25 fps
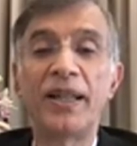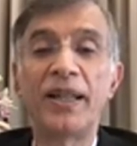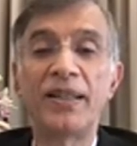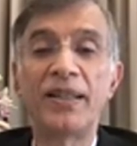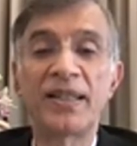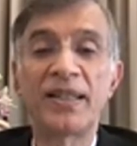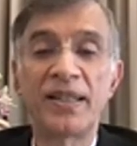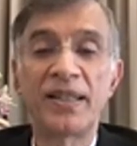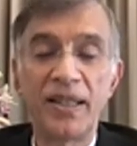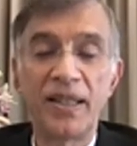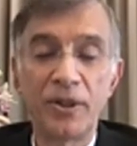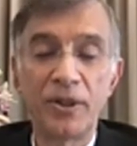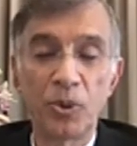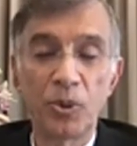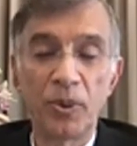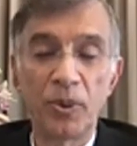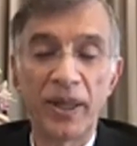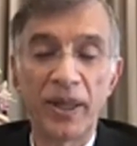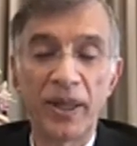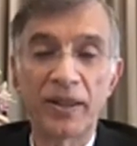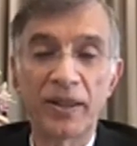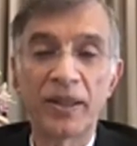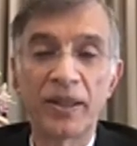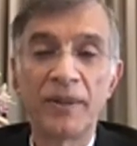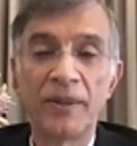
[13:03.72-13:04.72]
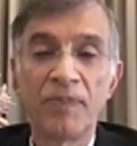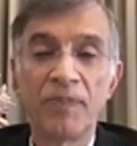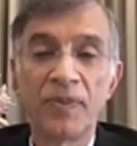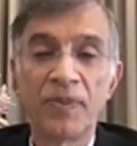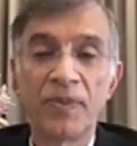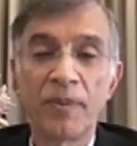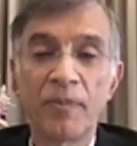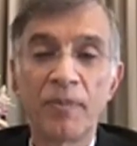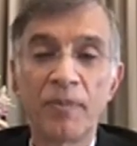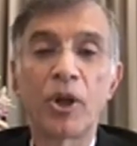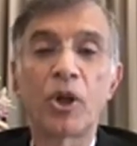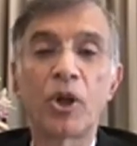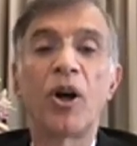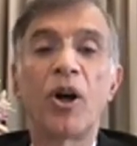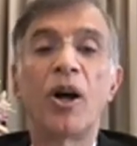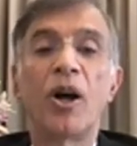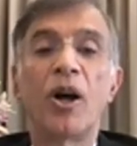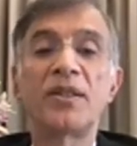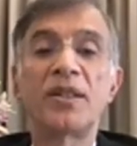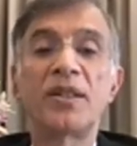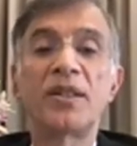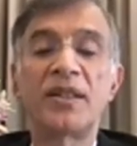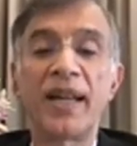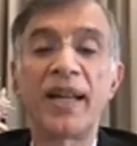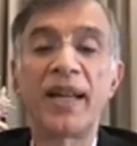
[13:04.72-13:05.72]
see to it,
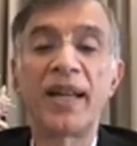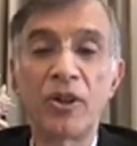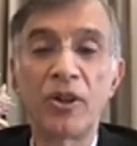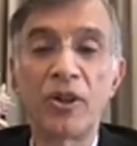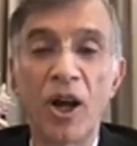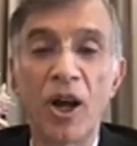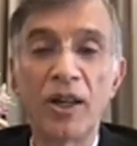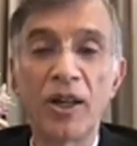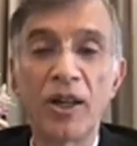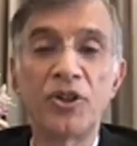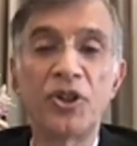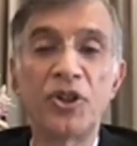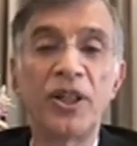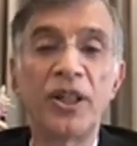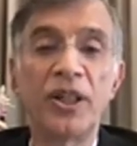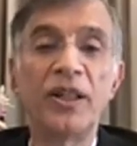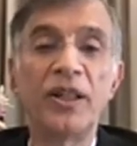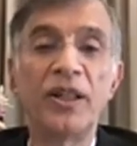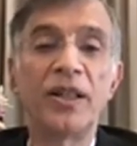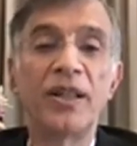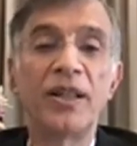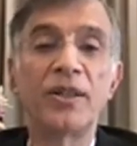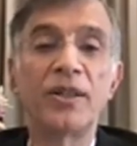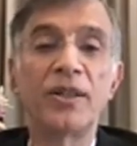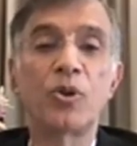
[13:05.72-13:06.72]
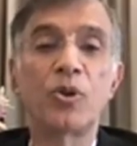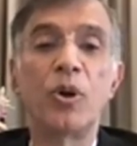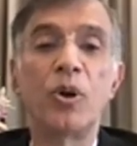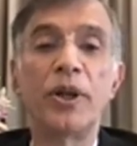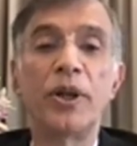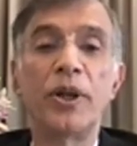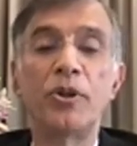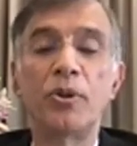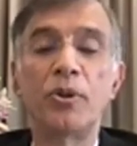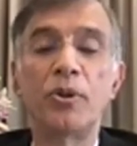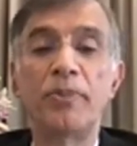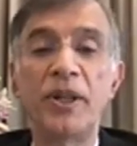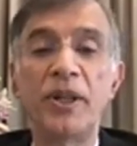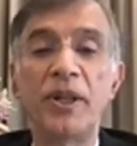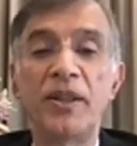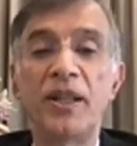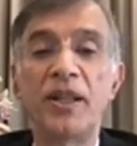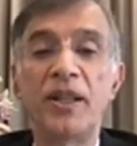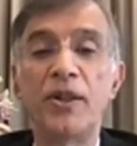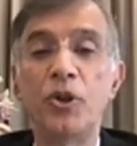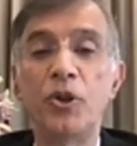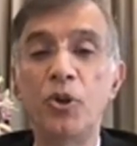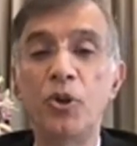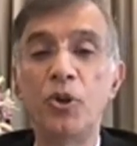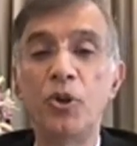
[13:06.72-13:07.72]
because technology is going to be
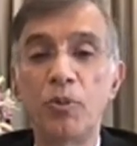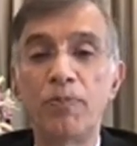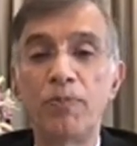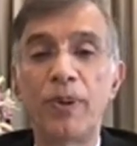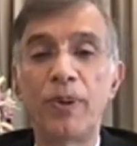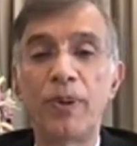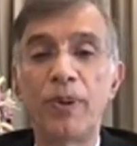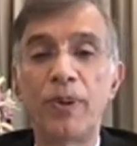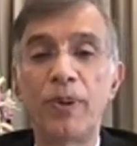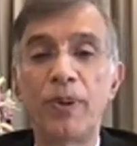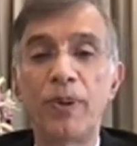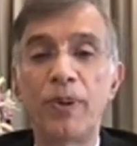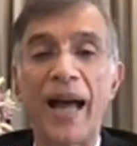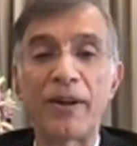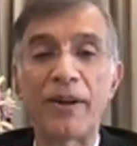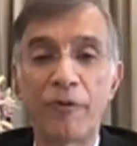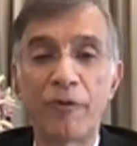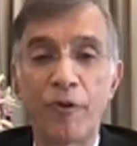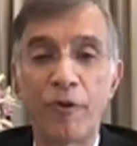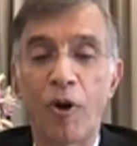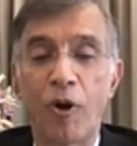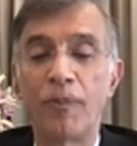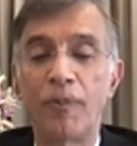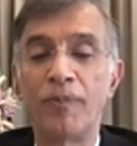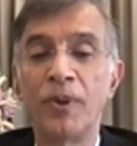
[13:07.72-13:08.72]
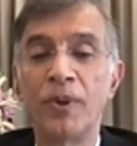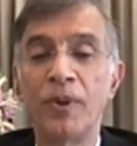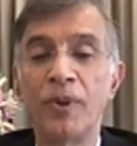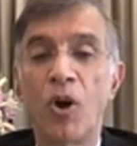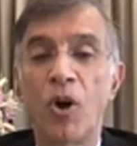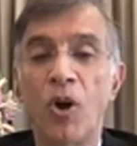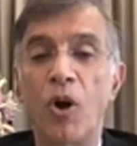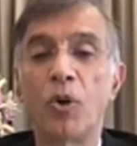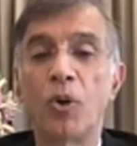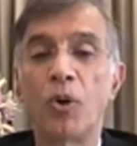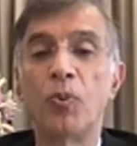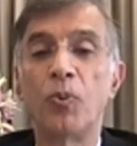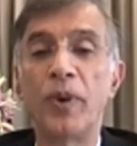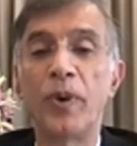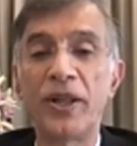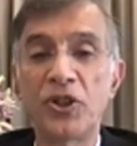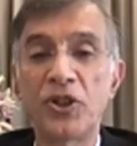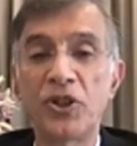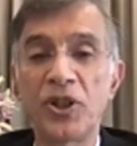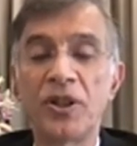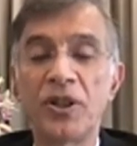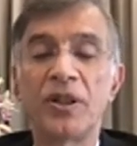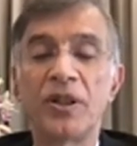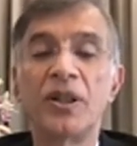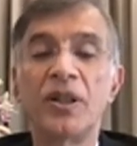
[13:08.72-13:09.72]
the new platform on
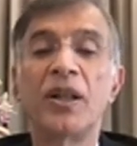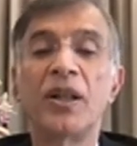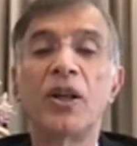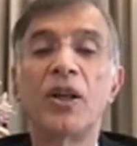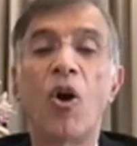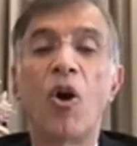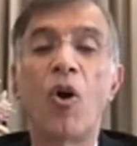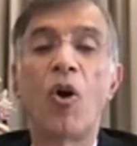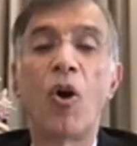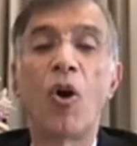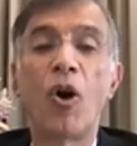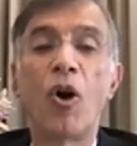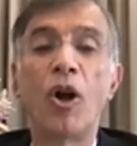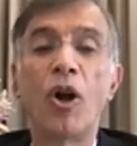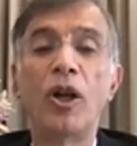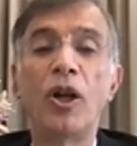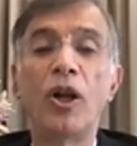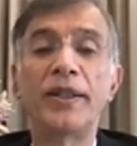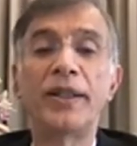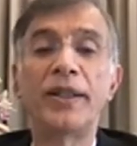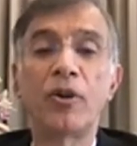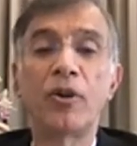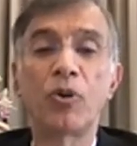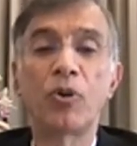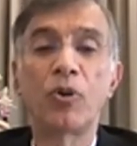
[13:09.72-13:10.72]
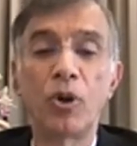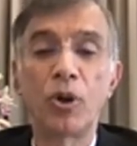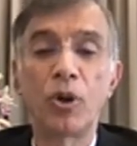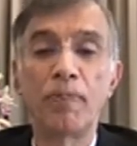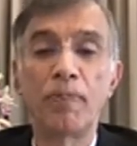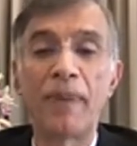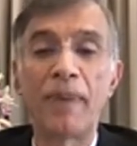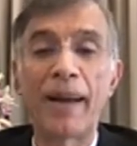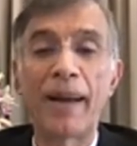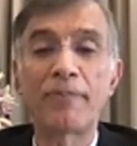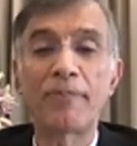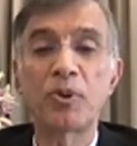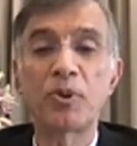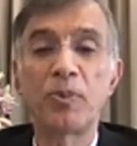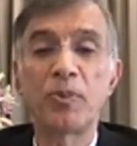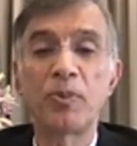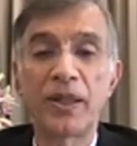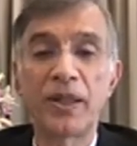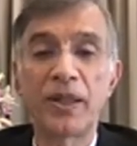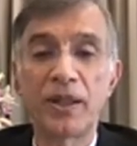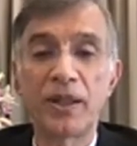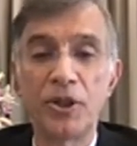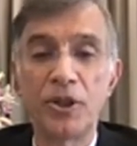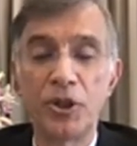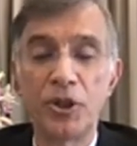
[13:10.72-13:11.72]
which all the roadmaps will
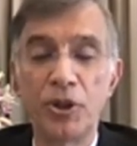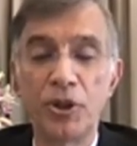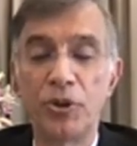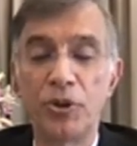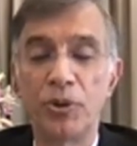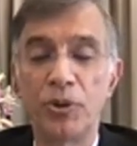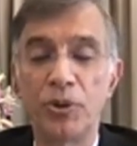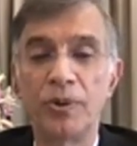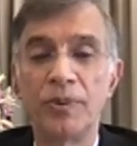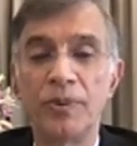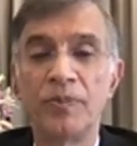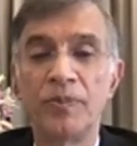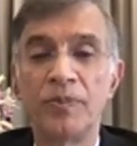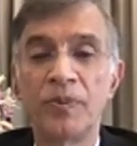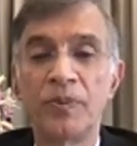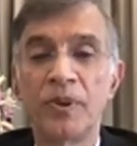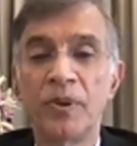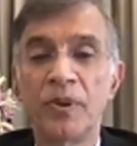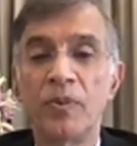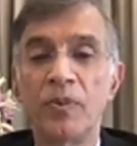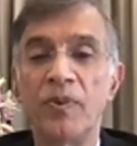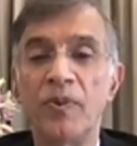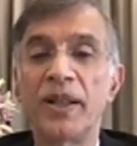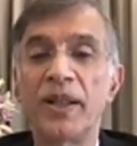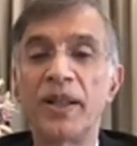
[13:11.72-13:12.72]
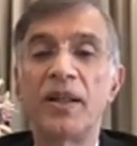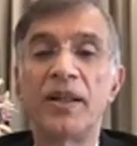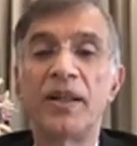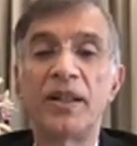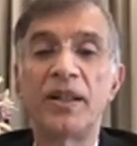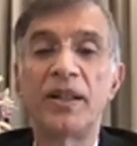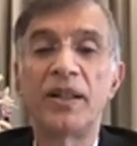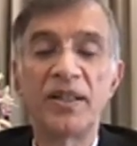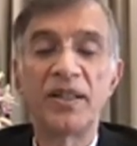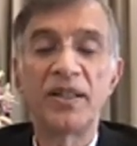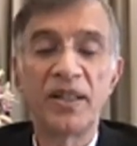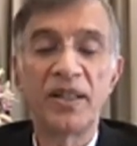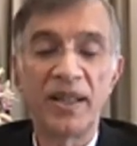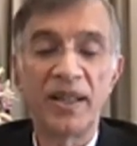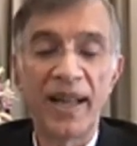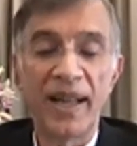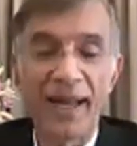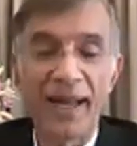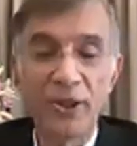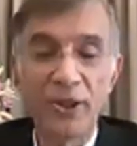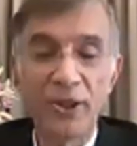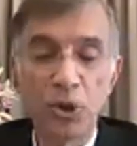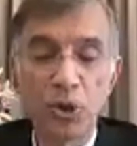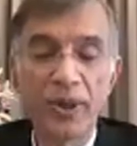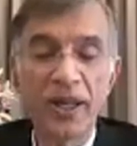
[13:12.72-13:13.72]
continue, whether it is in
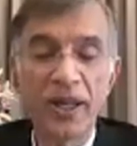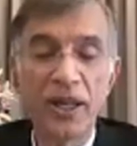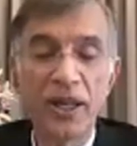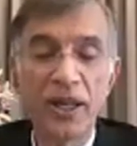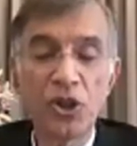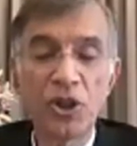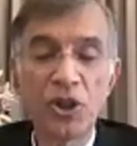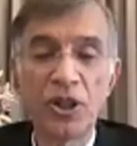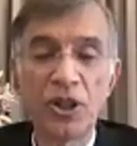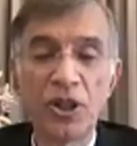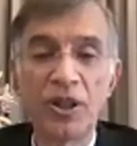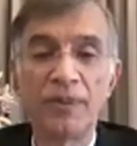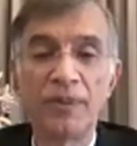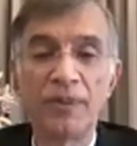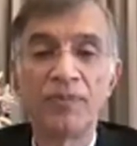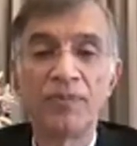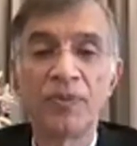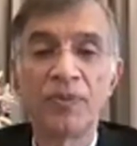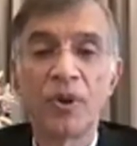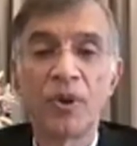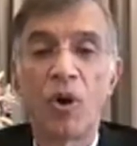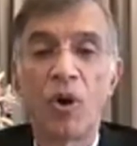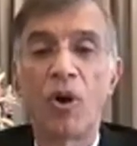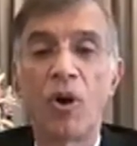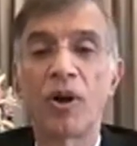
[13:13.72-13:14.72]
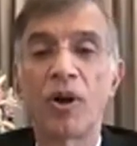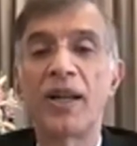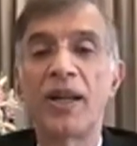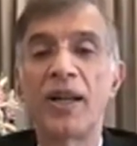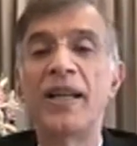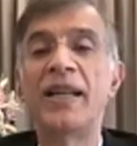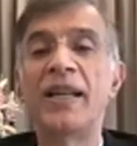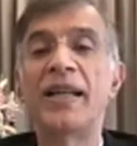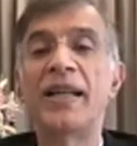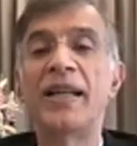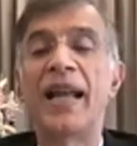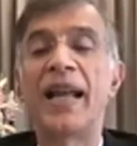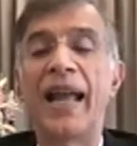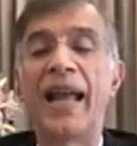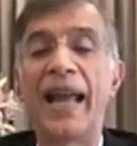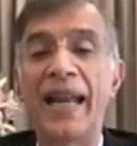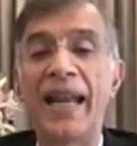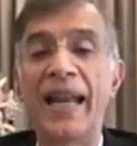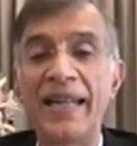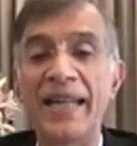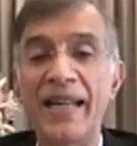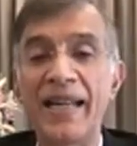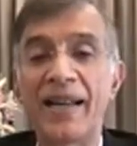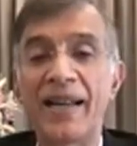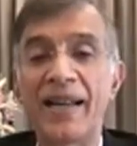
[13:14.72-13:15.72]
education or in
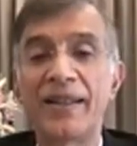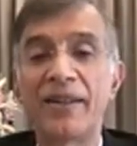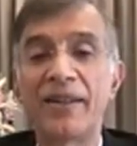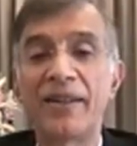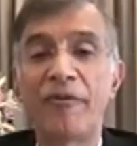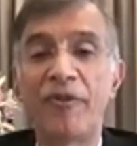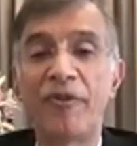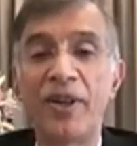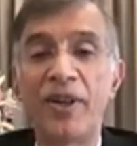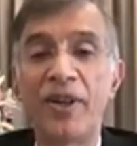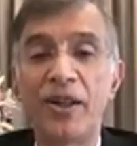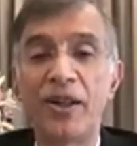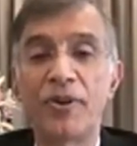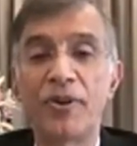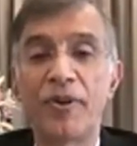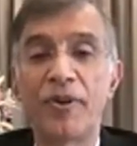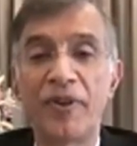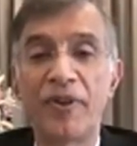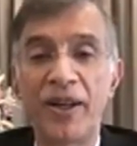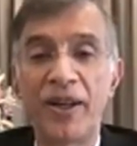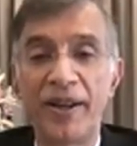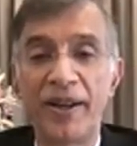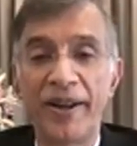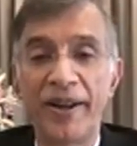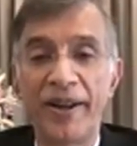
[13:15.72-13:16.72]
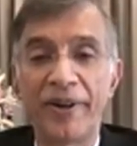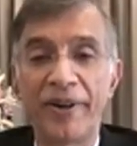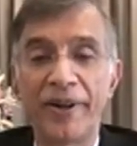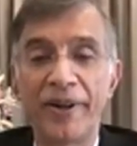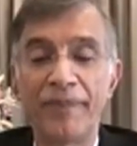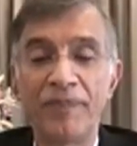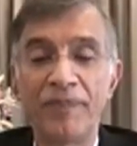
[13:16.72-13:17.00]
any other field of endeavor.